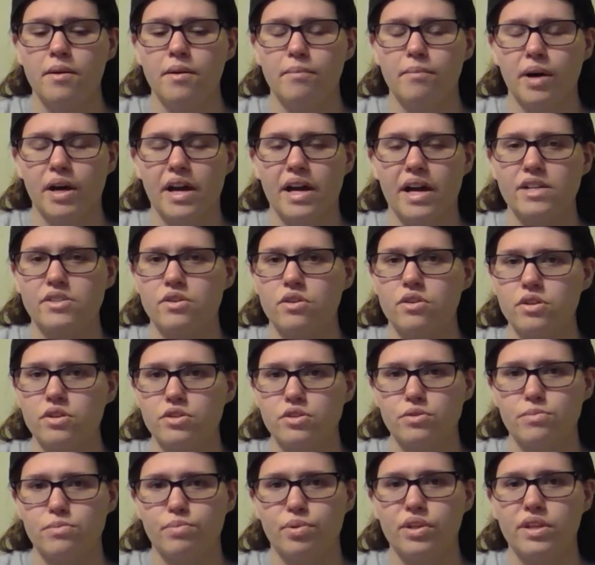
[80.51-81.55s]
But as long as
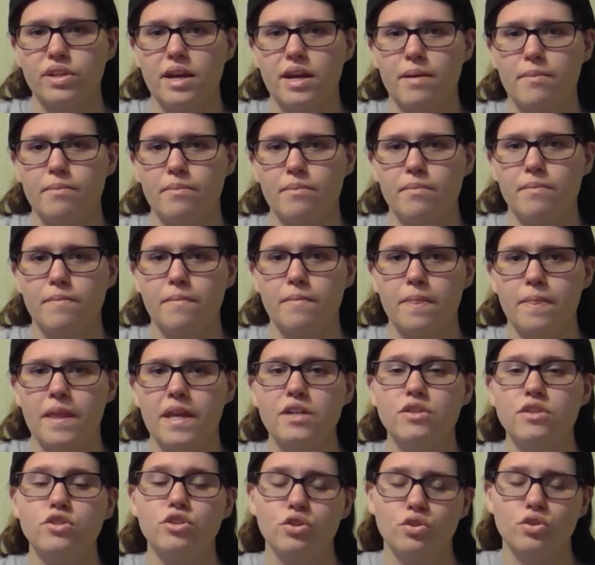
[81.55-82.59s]
you put them
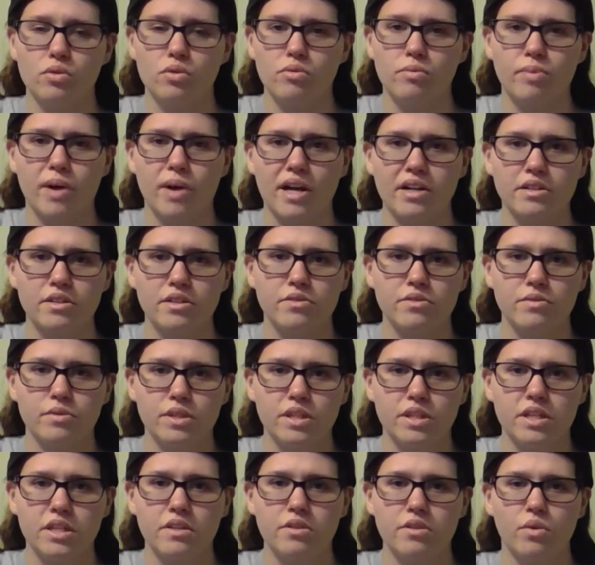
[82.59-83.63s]
into your normal practice
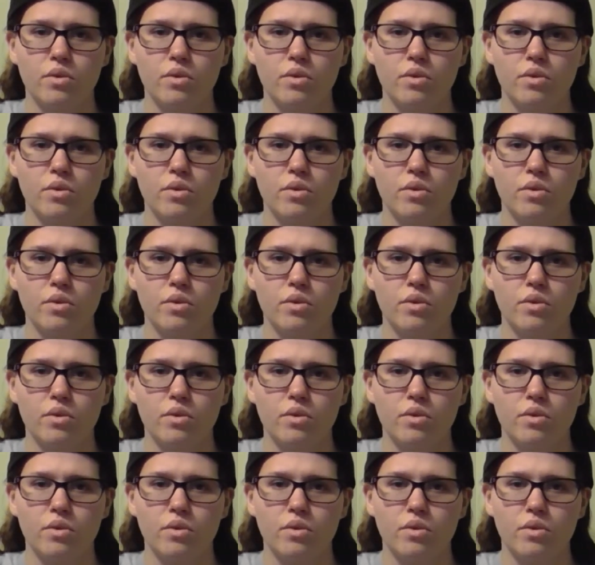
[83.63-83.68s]
routine,